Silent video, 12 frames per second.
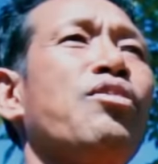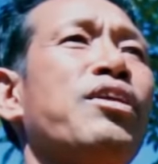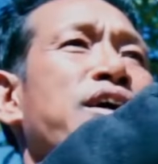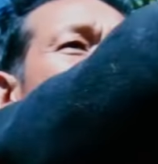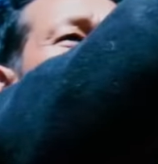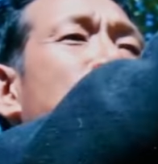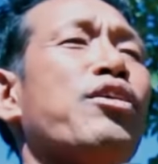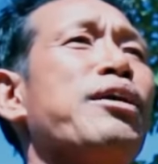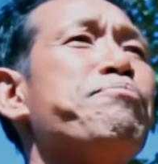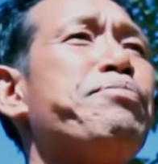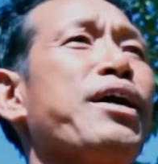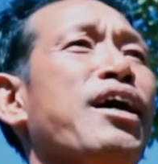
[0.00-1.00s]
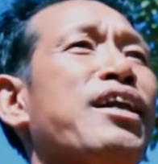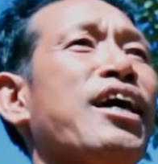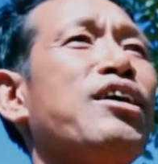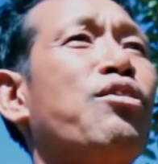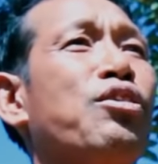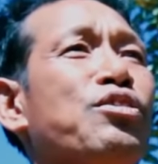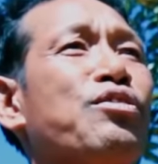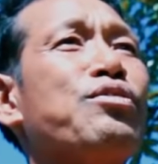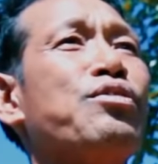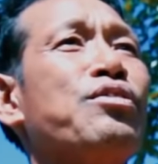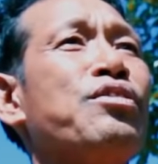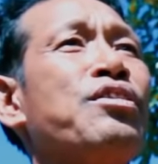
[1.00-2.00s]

Oleh Olympic ada yang ho yang ho.